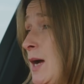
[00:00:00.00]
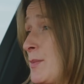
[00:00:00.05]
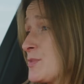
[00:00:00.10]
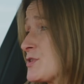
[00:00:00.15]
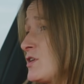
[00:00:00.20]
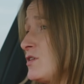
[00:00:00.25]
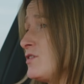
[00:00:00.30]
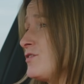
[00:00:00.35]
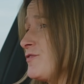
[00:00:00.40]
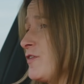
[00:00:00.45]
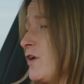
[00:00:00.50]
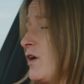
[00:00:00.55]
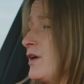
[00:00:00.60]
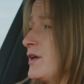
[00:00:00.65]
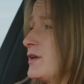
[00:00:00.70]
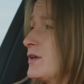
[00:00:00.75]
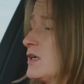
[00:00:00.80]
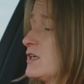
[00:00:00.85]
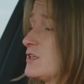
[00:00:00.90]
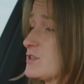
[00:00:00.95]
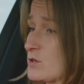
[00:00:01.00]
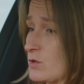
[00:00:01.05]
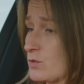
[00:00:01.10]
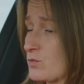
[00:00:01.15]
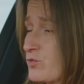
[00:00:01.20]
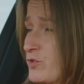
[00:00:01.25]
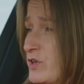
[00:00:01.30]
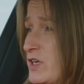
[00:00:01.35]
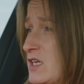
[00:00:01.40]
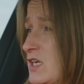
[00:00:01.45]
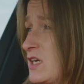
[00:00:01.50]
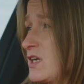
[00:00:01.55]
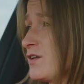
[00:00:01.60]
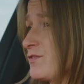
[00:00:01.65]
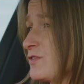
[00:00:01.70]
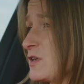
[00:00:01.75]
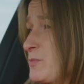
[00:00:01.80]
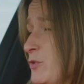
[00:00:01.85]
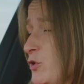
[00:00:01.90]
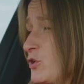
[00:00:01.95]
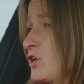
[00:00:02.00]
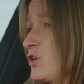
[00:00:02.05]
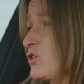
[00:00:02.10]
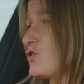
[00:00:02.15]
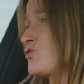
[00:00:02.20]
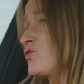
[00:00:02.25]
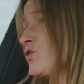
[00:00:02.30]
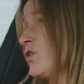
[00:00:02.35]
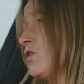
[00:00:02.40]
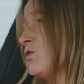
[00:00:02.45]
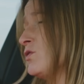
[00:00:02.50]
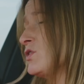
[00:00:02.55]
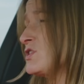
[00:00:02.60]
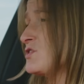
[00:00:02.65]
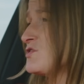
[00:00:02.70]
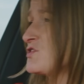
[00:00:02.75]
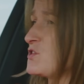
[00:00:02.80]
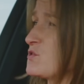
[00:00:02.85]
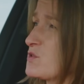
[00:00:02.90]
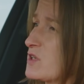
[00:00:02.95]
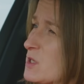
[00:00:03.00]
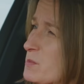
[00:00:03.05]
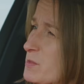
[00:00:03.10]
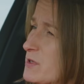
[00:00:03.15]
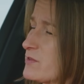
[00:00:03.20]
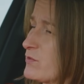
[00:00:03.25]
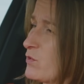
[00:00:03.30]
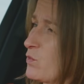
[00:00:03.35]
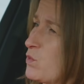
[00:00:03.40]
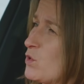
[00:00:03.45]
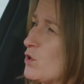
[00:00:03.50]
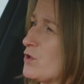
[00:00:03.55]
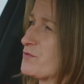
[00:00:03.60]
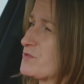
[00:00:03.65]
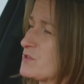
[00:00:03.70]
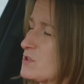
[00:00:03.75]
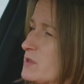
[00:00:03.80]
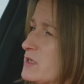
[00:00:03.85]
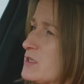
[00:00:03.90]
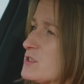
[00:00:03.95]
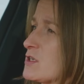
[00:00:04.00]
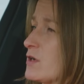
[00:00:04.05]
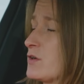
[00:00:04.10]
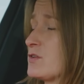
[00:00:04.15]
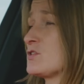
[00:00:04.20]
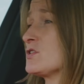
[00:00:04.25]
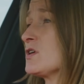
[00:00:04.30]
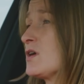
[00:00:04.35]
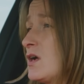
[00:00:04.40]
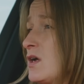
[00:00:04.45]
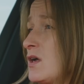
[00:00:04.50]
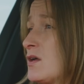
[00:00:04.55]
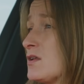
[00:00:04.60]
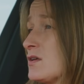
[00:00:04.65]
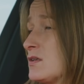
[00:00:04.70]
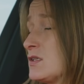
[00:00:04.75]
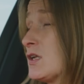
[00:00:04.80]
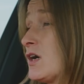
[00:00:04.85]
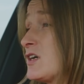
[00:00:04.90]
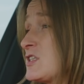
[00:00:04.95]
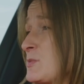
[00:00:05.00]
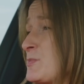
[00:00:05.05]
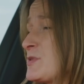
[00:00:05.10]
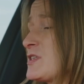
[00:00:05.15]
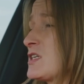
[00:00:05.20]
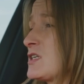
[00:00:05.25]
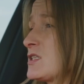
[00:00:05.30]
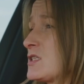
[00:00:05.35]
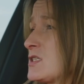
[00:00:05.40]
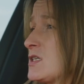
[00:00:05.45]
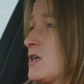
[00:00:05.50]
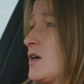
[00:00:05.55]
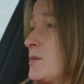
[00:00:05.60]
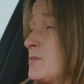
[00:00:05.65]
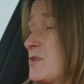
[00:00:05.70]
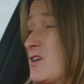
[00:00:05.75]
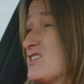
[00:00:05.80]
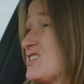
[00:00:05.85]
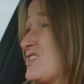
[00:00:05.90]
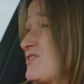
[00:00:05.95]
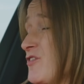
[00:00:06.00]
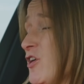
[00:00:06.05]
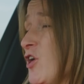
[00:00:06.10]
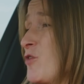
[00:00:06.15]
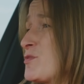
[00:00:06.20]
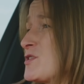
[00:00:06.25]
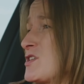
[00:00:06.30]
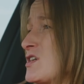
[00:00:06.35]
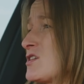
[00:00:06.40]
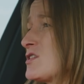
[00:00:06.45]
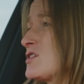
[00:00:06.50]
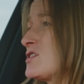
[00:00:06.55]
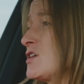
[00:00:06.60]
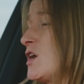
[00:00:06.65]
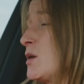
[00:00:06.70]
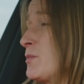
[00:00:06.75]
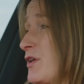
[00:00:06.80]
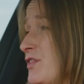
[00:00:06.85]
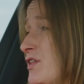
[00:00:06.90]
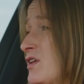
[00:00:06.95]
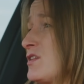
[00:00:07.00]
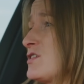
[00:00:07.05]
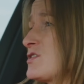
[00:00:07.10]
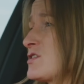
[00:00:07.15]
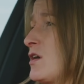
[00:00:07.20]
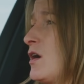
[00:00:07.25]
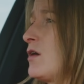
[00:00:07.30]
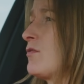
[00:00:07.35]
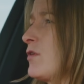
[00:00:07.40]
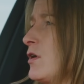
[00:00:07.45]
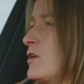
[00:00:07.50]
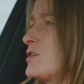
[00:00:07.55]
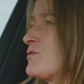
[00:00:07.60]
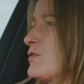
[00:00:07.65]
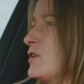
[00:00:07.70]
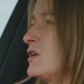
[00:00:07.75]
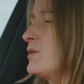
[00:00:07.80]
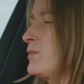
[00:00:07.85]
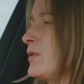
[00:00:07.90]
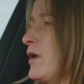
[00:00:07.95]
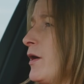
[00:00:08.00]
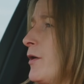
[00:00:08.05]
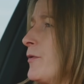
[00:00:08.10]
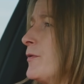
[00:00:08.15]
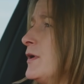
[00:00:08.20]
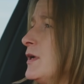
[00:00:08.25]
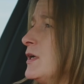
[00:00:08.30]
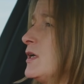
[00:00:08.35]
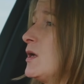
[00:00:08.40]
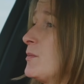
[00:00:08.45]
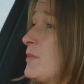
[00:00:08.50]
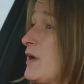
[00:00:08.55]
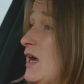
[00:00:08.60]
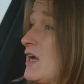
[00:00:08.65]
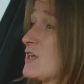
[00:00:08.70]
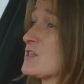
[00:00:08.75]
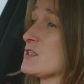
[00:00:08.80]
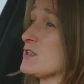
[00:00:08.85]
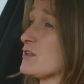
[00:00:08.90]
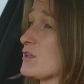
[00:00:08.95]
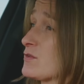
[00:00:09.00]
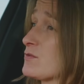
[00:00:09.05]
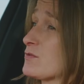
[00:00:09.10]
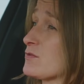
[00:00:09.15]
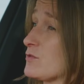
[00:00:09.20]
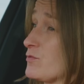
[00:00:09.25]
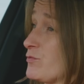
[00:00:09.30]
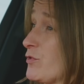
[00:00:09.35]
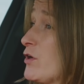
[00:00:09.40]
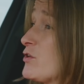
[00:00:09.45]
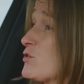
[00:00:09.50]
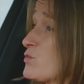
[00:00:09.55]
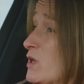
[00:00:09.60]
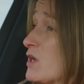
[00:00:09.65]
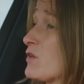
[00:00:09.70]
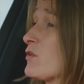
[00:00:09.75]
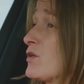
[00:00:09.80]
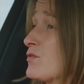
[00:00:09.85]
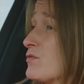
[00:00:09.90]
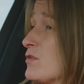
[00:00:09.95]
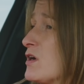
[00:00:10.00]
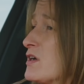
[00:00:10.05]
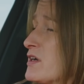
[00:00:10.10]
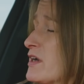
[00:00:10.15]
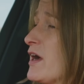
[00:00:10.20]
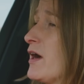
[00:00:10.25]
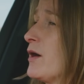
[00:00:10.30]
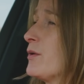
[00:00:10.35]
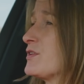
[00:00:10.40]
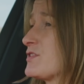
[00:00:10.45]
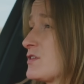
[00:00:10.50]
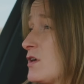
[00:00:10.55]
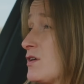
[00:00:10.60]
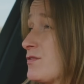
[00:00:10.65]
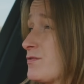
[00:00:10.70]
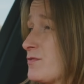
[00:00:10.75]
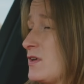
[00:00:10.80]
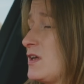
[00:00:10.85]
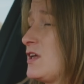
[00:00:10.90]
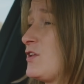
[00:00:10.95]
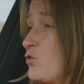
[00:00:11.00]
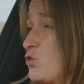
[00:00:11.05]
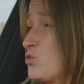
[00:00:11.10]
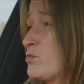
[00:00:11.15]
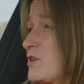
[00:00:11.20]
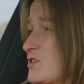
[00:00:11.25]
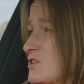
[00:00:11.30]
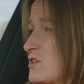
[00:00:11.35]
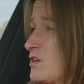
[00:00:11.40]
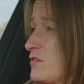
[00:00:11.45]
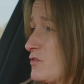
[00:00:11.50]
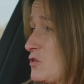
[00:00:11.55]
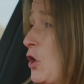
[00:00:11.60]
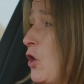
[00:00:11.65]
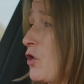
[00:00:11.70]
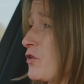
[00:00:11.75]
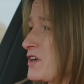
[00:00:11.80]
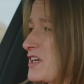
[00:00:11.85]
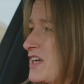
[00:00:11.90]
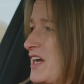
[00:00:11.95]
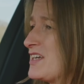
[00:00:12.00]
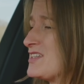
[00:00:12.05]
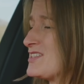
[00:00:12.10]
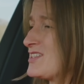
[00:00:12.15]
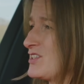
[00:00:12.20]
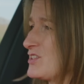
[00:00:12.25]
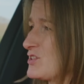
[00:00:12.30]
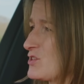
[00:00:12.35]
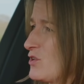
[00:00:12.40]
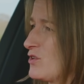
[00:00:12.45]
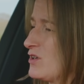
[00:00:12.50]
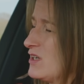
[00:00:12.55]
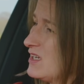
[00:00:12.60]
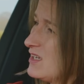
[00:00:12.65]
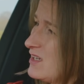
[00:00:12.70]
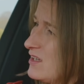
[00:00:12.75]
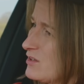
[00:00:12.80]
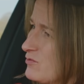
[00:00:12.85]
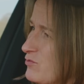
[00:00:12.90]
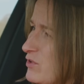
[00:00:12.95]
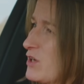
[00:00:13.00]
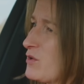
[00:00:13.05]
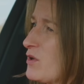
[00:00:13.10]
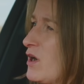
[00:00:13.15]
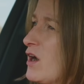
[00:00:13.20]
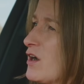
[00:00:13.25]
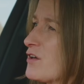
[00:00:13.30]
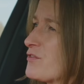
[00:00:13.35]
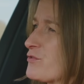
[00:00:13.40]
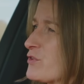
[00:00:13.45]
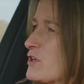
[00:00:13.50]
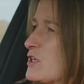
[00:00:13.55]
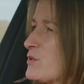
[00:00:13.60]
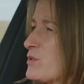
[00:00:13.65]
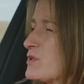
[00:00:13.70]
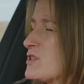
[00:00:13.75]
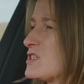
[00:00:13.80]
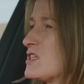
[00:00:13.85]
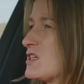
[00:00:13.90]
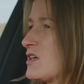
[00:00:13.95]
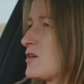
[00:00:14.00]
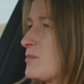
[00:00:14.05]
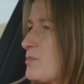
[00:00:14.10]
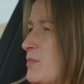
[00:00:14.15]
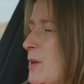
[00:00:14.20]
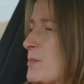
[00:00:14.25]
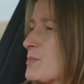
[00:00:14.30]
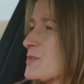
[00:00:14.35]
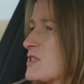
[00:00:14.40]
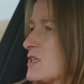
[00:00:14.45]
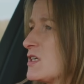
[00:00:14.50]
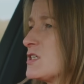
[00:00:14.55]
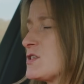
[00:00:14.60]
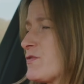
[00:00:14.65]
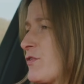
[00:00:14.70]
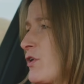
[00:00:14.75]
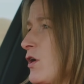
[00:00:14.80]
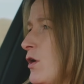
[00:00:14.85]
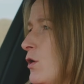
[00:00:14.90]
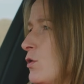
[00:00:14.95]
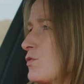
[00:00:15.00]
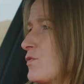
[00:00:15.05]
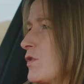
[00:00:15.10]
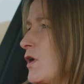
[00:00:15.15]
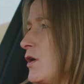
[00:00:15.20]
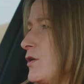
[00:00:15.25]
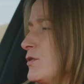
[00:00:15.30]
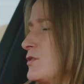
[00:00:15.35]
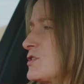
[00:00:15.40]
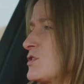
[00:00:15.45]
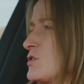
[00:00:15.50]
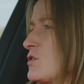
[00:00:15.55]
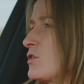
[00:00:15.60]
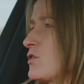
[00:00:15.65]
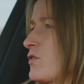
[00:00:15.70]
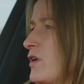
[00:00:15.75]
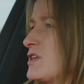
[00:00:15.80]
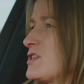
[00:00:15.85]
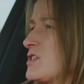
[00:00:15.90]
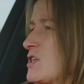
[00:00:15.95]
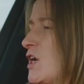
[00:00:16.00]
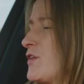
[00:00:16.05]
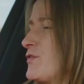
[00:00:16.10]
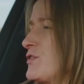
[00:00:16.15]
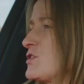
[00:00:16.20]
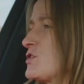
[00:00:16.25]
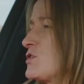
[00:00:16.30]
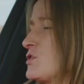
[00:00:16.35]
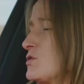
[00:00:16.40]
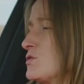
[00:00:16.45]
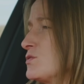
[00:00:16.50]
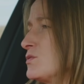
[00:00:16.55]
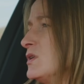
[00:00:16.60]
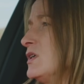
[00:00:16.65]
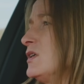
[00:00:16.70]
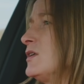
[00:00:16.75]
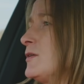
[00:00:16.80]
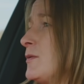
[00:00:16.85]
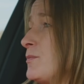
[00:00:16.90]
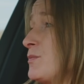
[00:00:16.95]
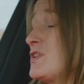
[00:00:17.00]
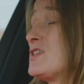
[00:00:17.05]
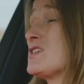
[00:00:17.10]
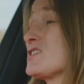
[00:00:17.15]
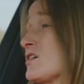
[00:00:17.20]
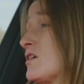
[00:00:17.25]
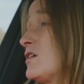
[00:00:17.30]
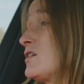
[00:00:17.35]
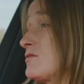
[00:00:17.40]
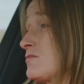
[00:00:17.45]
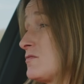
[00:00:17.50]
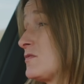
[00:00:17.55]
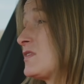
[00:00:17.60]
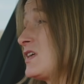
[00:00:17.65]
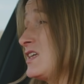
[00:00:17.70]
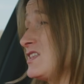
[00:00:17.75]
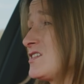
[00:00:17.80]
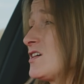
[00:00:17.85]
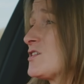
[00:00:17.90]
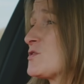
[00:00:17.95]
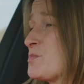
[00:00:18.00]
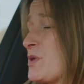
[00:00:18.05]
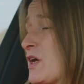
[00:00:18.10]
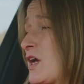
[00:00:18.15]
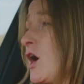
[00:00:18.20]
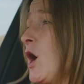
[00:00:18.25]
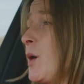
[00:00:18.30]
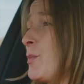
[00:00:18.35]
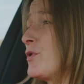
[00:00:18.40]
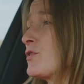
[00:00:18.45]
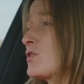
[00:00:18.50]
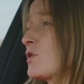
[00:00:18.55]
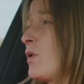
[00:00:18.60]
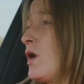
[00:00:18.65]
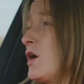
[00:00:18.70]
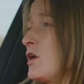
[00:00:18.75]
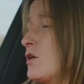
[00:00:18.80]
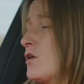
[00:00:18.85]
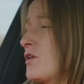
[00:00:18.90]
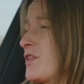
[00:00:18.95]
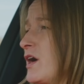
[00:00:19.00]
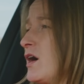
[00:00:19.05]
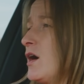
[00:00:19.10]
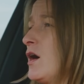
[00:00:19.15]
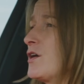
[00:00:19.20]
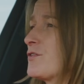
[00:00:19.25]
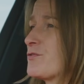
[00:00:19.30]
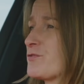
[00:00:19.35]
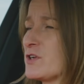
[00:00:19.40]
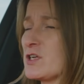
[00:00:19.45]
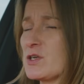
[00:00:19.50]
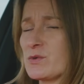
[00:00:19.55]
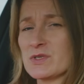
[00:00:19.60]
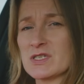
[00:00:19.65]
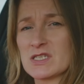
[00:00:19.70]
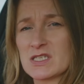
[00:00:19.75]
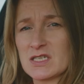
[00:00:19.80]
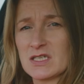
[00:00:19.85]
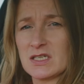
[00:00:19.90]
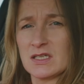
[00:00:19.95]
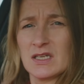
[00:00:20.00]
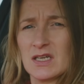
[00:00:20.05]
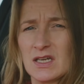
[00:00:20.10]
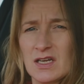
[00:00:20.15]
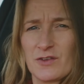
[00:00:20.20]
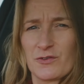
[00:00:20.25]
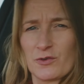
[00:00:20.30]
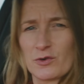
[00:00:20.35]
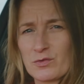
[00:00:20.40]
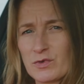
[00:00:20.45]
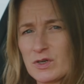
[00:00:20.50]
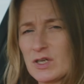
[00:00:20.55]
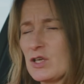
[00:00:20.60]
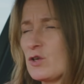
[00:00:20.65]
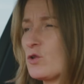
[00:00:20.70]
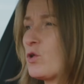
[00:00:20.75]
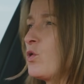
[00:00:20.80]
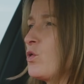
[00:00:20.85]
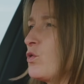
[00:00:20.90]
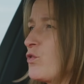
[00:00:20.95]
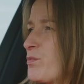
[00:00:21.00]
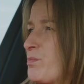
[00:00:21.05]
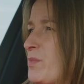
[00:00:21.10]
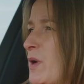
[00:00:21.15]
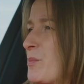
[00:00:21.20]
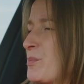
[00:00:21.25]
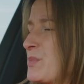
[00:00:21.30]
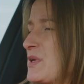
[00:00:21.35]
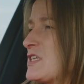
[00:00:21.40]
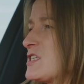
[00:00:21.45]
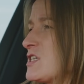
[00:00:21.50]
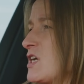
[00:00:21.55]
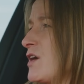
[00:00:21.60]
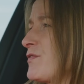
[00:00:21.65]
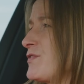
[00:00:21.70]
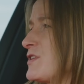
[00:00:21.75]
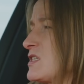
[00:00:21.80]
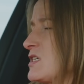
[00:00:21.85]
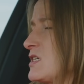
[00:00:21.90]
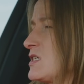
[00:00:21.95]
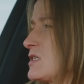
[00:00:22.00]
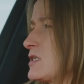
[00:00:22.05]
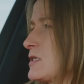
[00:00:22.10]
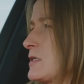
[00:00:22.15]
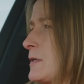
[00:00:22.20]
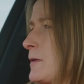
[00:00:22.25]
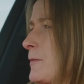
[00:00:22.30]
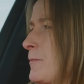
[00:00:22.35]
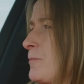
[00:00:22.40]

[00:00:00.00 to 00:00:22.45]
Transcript: absolutely fine, and it's got really lovely body control, and you still get a bit of a waft to it. So 90% of the time, 95% of the time, I think this car rides really well. But actually the road we're on right now is it's almost kind of corrugated. It's got real high frequency kind of bumps in it. It's a very old road. It's not a great surface at all. But this car, it does pick up on quite a lot of that high frequency, sort of really coarse, bumpy surfaces.